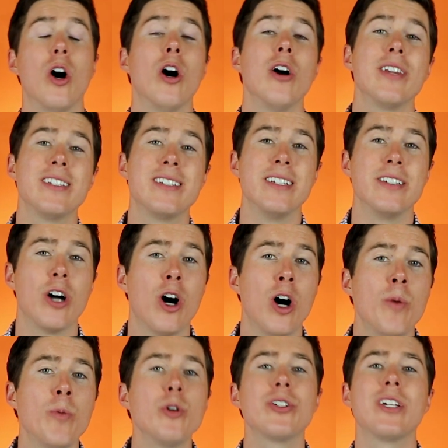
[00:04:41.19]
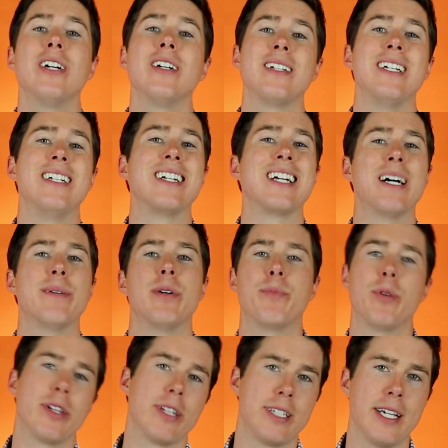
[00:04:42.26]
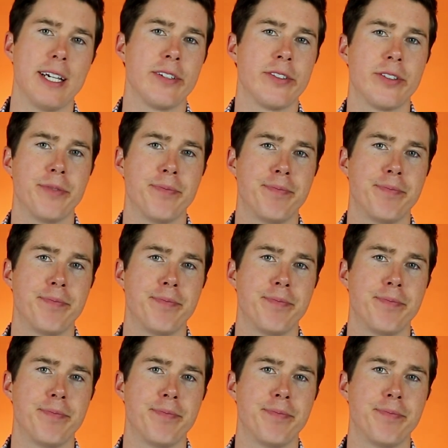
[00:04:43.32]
All this is almost guaranteed to come up on the test.